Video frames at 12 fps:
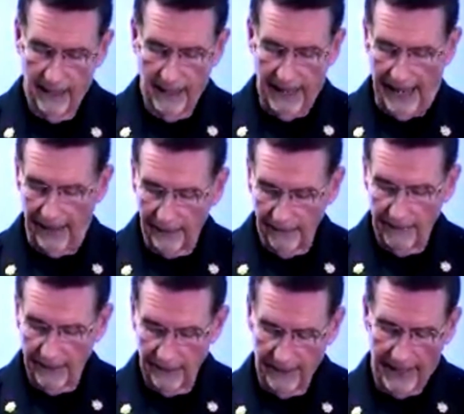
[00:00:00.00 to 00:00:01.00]
As of
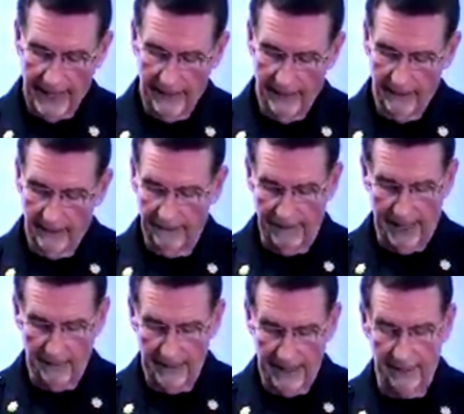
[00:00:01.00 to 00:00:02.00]
this date, the
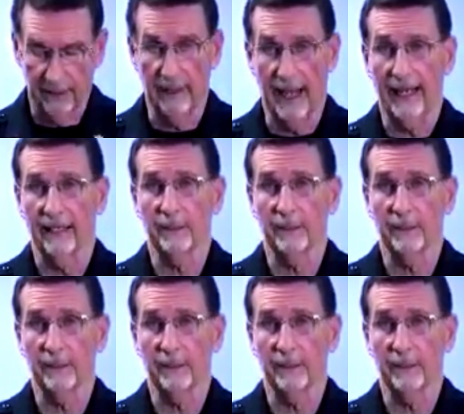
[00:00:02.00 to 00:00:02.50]
family has not